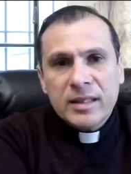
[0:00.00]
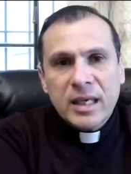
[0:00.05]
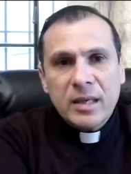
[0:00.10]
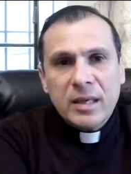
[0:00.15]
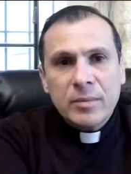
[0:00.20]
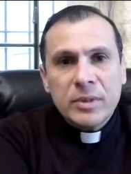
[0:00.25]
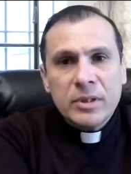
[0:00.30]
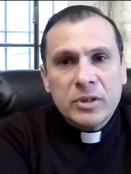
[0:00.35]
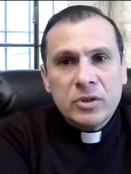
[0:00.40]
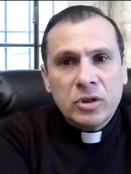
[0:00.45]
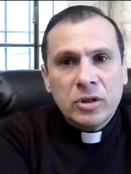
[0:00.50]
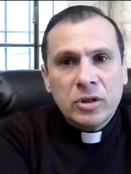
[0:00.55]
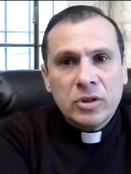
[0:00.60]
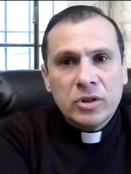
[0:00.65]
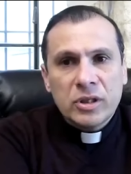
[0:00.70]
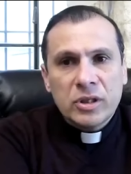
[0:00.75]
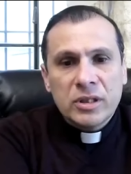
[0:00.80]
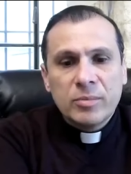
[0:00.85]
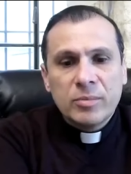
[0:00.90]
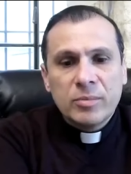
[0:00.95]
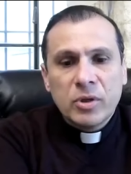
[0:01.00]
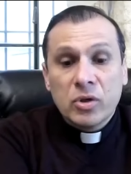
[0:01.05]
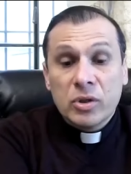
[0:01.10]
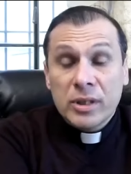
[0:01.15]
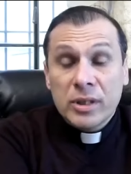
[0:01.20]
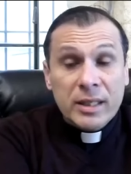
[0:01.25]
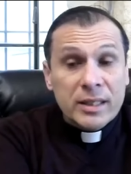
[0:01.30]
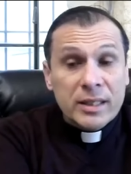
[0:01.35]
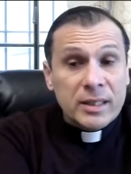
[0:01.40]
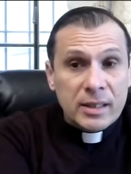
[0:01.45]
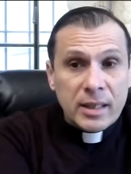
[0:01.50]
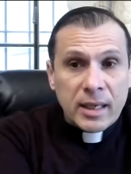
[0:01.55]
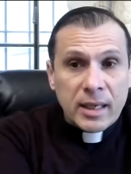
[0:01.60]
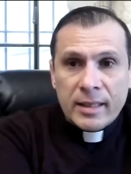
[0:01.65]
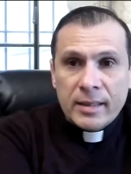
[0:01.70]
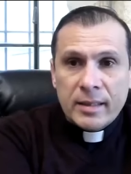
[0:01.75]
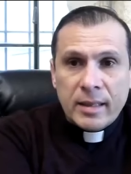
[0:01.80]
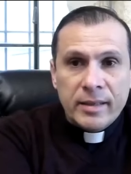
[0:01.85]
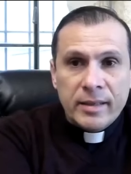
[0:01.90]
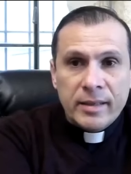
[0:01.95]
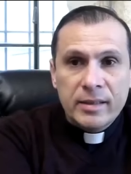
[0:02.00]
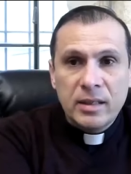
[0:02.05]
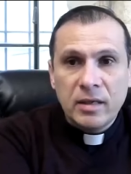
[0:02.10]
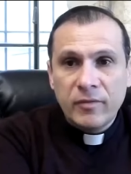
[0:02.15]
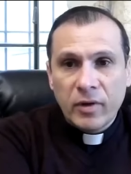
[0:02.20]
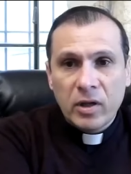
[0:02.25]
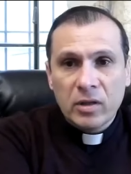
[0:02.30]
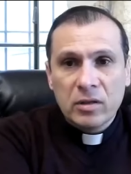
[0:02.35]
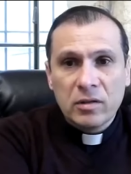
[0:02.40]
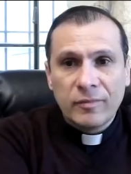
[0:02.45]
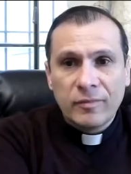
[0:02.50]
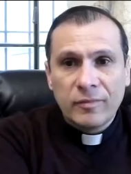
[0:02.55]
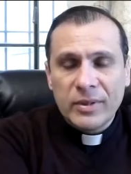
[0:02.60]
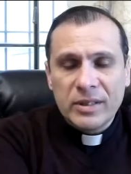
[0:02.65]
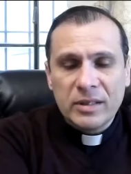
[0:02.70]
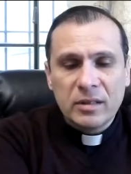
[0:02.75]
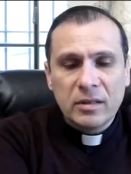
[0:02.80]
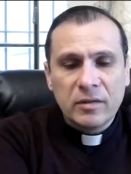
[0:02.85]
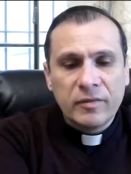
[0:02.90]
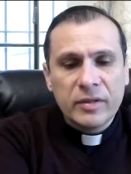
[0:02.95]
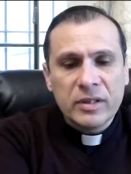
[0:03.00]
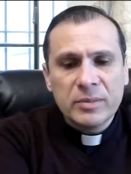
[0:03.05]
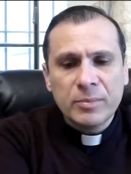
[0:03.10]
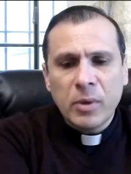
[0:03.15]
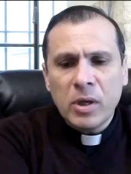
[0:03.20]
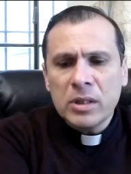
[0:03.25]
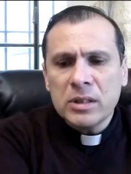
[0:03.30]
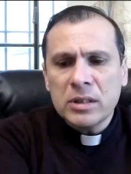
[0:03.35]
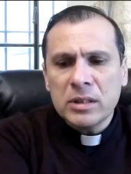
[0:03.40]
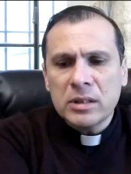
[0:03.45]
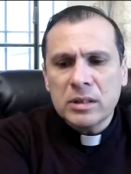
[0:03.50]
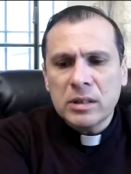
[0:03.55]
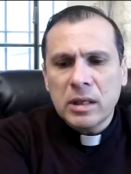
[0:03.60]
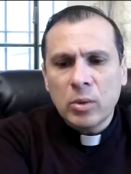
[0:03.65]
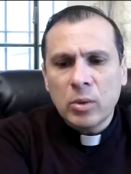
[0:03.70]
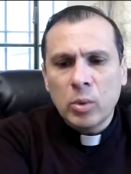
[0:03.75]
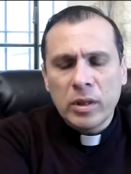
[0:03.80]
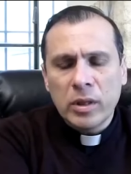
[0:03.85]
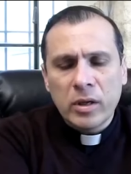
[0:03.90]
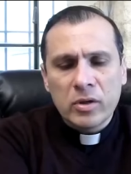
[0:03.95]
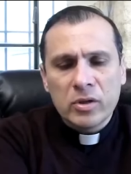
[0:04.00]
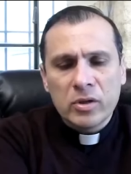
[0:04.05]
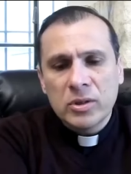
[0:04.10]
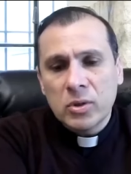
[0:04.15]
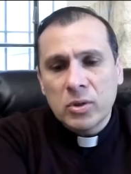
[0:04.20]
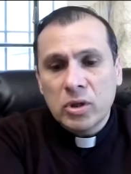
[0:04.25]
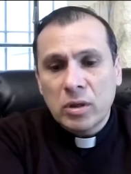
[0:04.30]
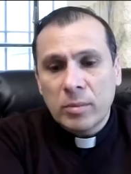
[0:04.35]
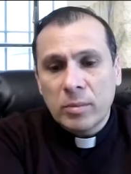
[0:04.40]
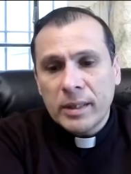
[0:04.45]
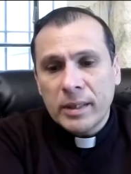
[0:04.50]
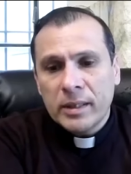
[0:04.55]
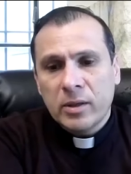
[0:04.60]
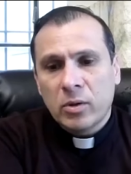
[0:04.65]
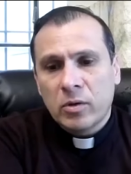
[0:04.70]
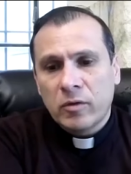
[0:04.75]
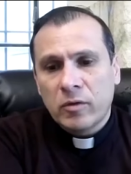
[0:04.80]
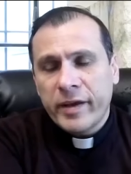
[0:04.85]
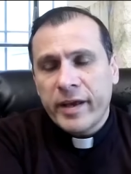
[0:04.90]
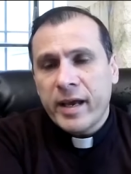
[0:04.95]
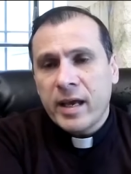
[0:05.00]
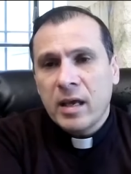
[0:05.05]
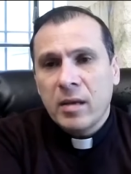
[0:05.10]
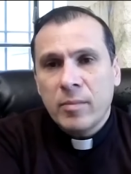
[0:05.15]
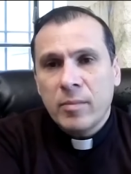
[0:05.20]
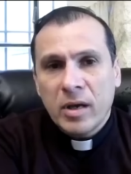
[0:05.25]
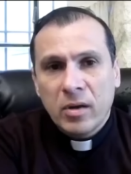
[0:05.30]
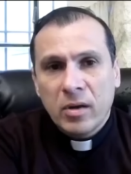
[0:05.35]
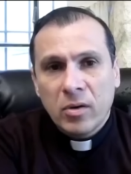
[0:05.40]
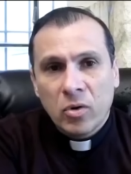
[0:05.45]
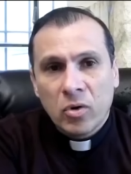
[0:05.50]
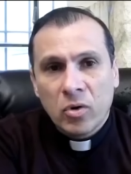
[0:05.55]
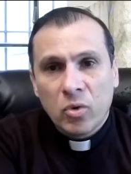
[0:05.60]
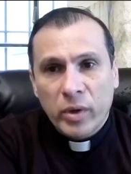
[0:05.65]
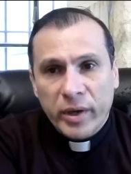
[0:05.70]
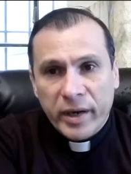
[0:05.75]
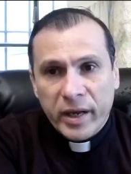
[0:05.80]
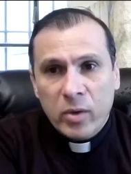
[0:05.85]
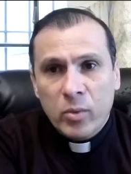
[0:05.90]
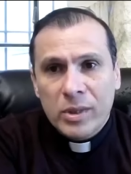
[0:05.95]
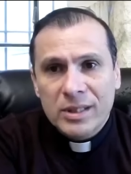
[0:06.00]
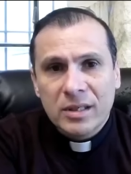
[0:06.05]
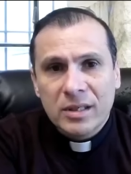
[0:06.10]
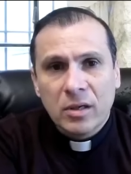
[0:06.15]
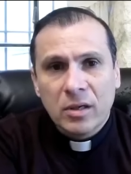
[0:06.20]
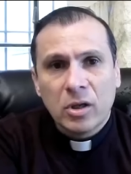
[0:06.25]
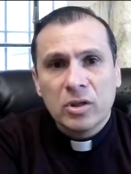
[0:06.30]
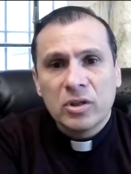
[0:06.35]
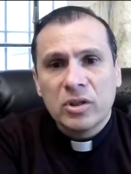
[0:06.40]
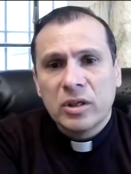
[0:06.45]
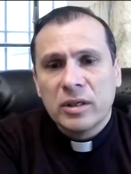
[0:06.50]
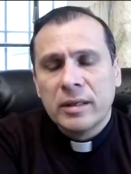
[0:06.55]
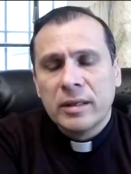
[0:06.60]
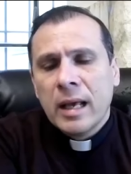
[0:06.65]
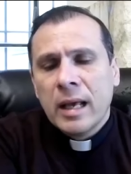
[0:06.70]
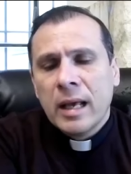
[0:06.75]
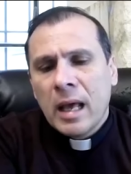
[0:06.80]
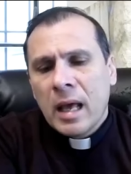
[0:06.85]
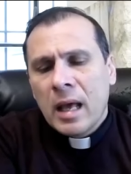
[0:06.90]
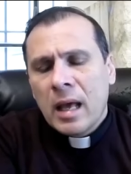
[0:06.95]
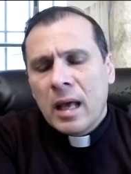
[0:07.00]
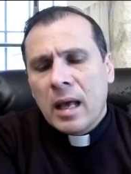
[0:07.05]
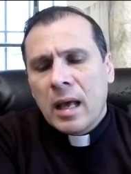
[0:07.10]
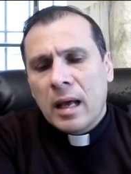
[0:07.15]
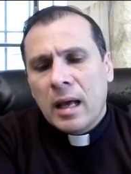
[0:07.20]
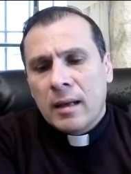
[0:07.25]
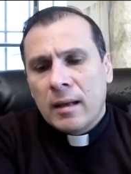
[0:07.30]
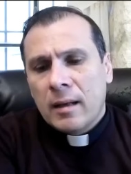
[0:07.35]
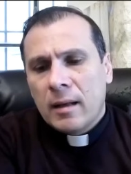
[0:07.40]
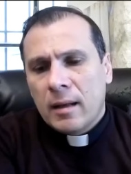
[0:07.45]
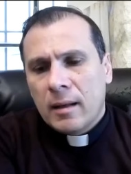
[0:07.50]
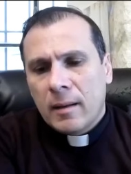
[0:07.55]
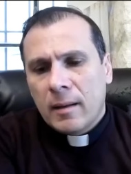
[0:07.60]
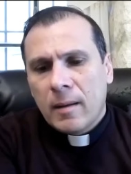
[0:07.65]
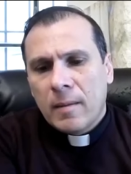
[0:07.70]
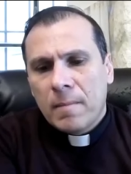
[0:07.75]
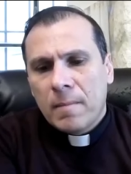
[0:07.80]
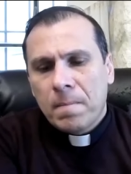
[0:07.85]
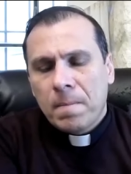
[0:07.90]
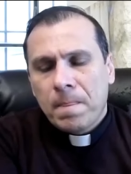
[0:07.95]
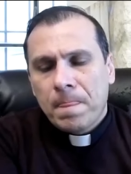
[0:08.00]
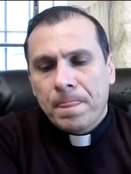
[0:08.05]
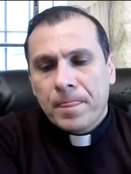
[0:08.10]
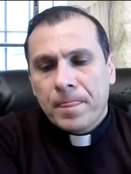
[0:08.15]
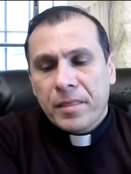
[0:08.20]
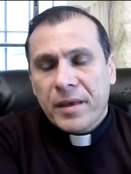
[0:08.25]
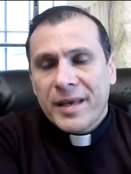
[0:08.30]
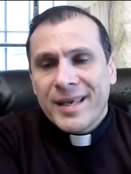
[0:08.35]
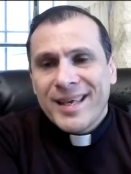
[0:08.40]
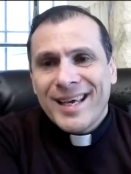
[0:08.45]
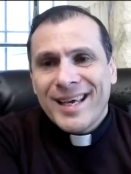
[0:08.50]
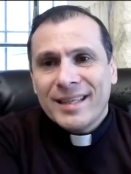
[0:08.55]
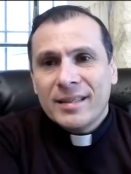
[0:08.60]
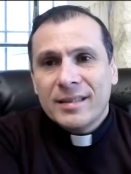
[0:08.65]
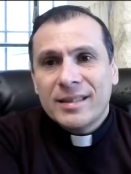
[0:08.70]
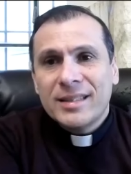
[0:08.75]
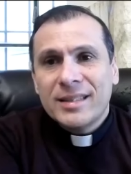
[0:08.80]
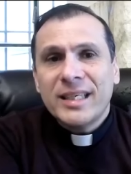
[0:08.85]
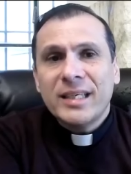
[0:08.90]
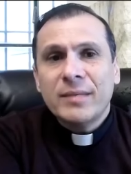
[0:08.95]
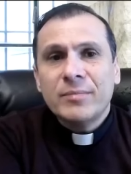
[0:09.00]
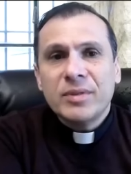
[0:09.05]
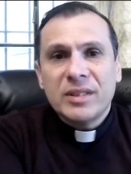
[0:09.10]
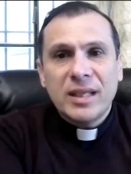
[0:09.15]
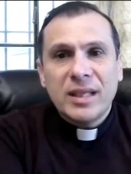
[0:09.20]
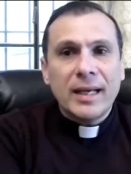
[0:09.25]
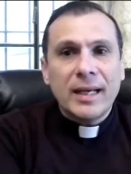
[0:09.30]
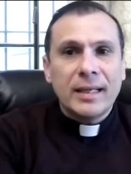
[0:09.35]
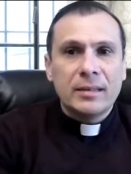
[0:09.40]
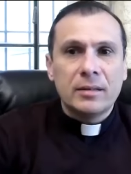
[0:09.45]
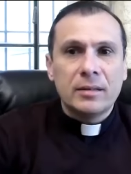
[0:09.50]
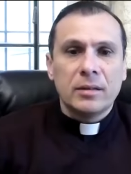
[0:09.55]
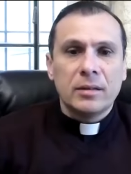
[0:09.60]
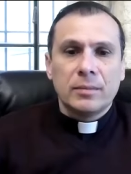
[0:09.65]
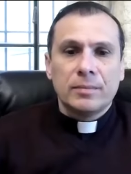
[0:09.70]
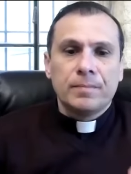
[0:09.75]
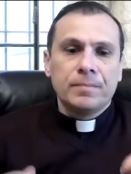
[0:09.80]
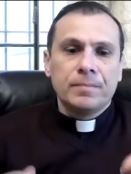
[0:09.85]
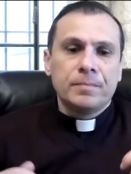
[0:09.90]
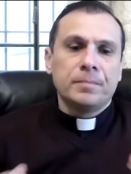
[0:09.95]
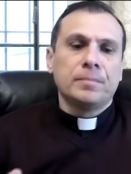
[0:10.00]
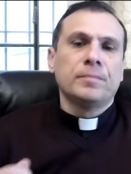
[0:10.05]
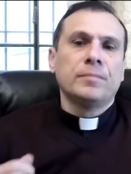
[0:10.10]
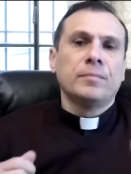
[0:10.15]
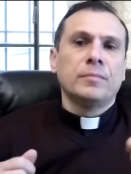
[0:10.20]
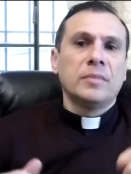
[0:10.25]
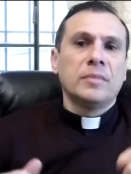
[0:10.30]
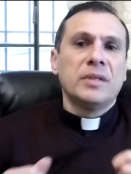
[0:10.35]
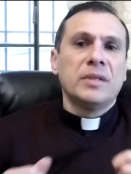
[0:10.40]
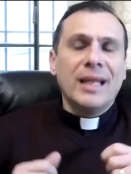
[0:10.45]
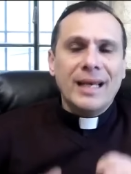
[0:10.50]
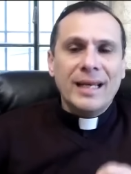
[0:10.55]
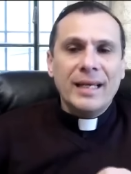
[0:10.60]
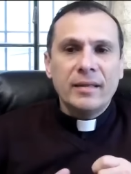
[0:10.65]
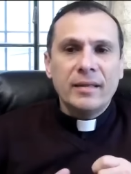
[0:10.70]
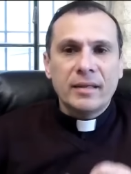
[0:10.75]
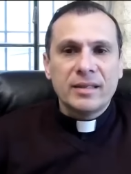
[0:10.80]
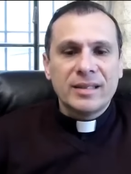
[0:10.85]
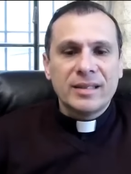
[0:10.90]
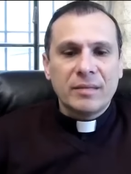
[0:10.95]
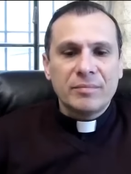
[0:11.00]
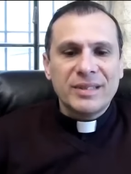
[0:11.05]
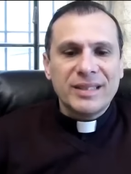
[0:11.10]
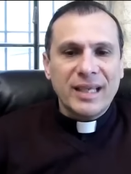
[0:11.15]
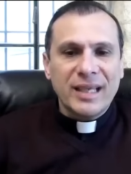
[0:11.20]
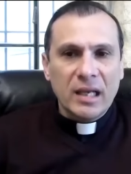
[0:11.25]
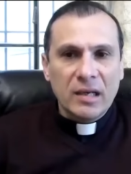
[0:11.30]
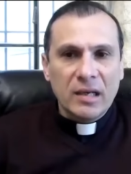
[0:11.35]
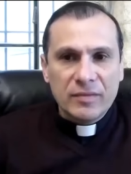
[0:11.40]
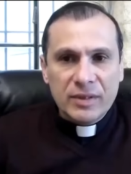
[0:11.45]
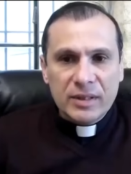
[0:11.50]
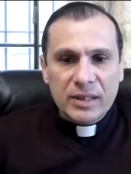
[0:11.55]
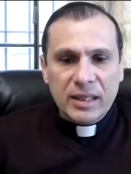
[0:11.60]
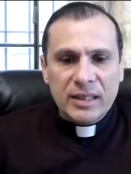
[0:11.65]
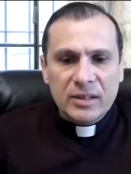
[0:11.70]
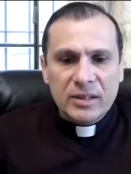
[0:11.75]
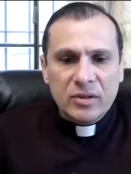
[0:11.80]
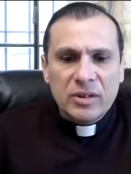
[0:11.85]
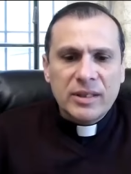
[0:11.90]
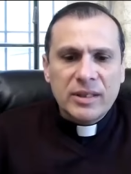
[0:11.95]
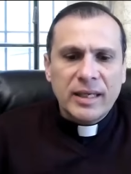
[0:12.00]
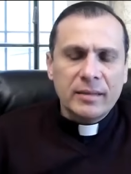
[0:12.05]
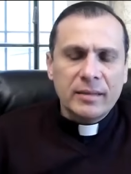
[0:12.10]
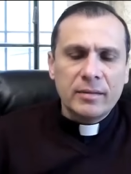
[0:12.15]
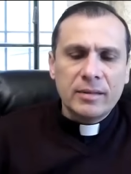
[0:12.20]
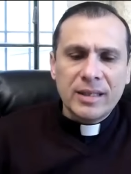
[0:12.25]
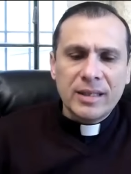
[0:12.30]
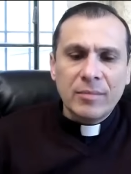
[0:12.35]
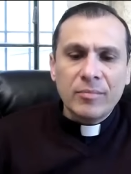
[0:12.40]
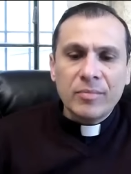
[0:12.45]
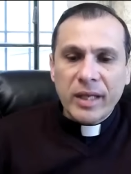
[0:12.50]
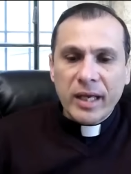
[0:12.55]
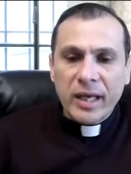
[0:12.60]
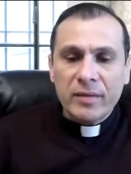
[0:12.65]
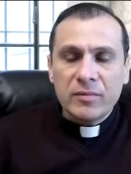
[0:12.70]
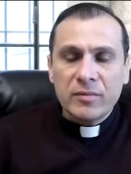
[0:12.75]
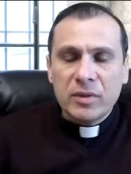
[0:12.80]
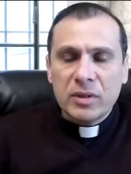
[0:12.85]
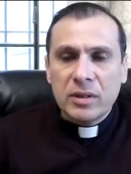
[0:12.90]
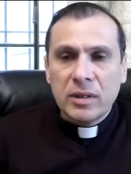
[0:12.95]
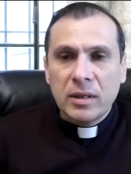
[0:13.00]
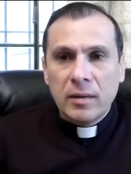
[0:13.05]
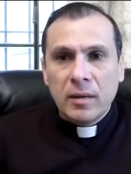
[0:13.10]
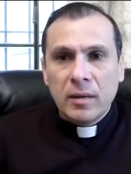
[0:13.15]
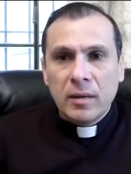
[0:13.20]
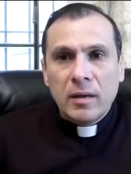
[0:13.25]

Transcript: same in churches because I, I, I receive a lot of positive response, uh, whether on social media or via email or when I was in London. Uh, yet it seems that the leaders themselves, as you said, sometimes,